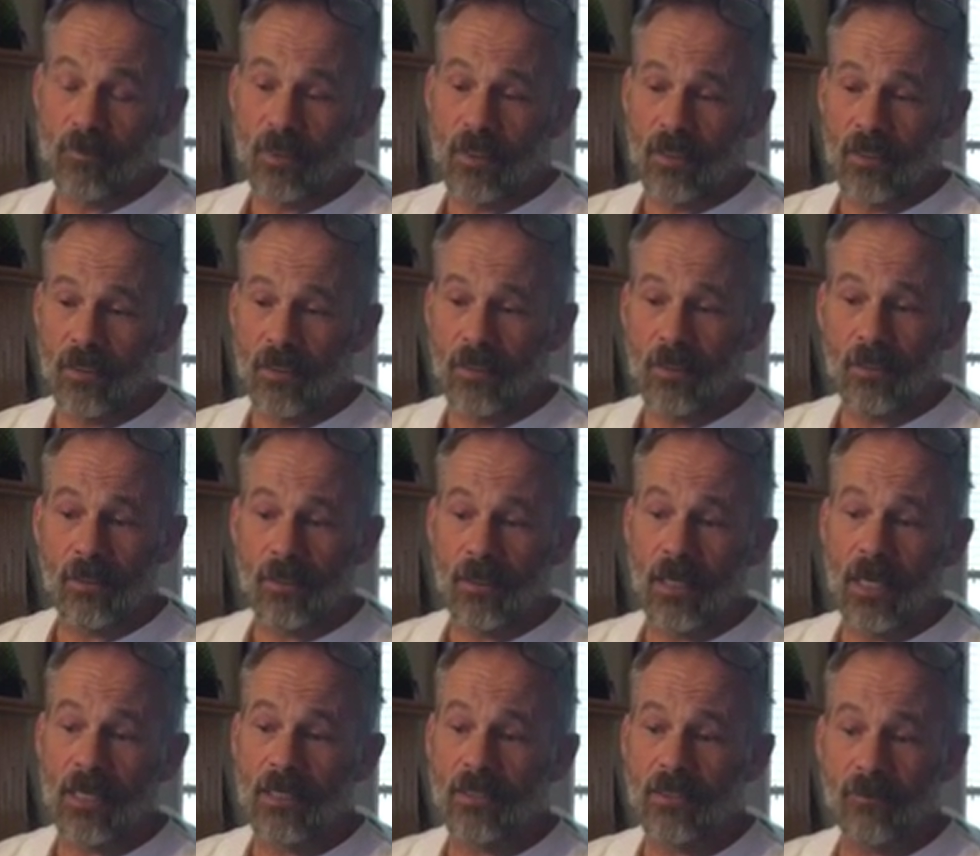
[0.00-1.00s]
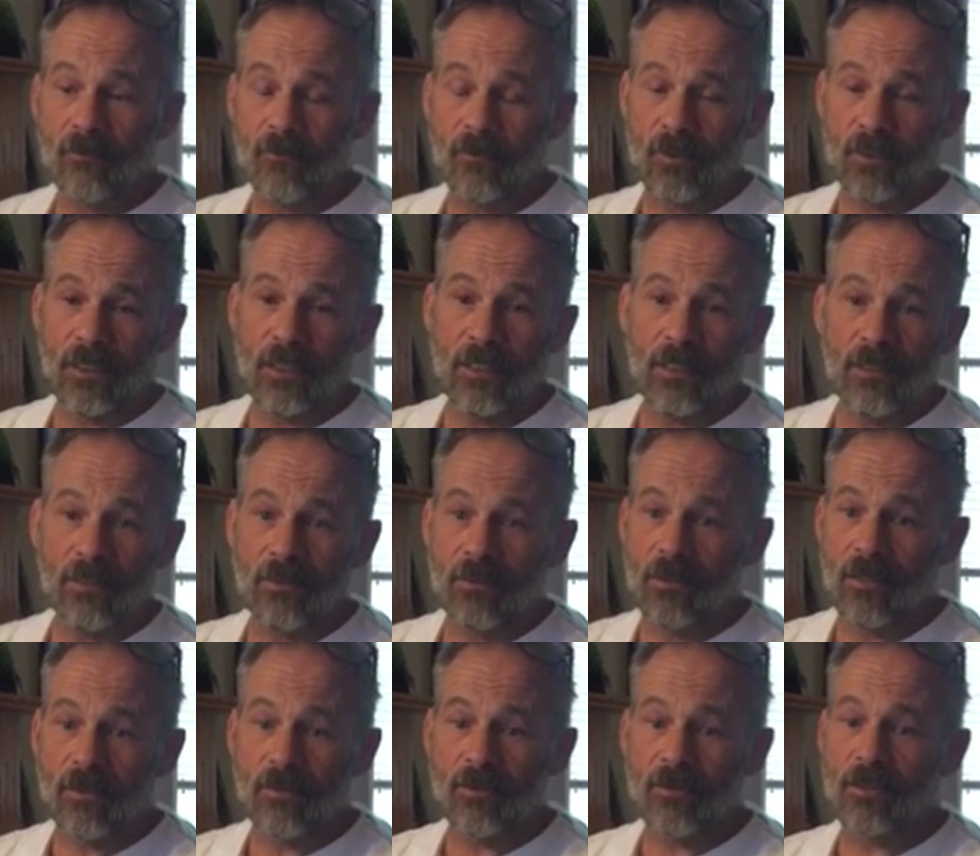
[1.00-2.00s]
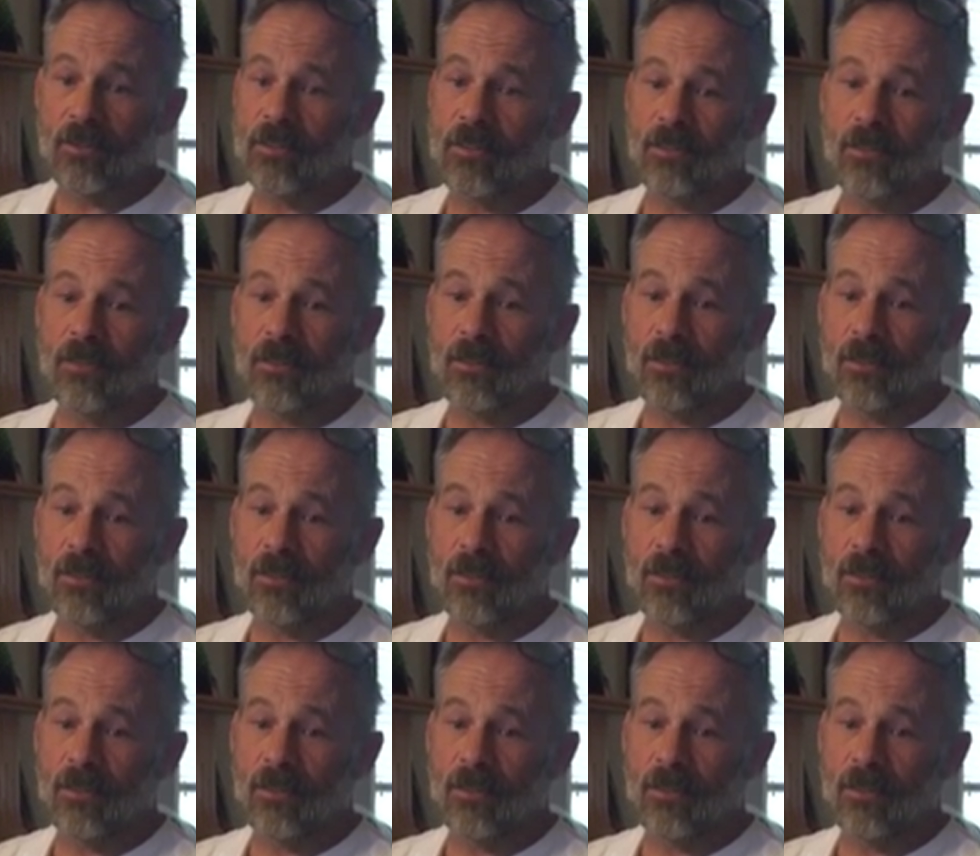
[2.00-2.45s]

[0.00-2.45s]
in the case of LEED, there's